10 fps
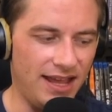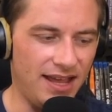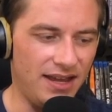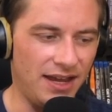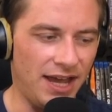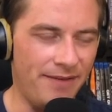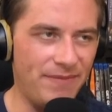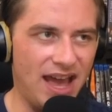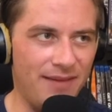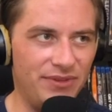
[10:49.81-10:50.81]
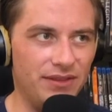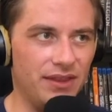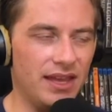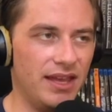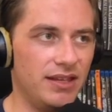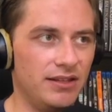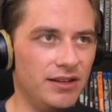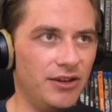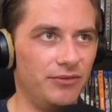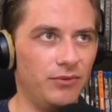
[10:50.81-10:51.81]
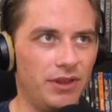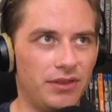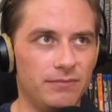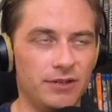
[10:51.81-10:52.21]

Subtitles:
and I'm happy that with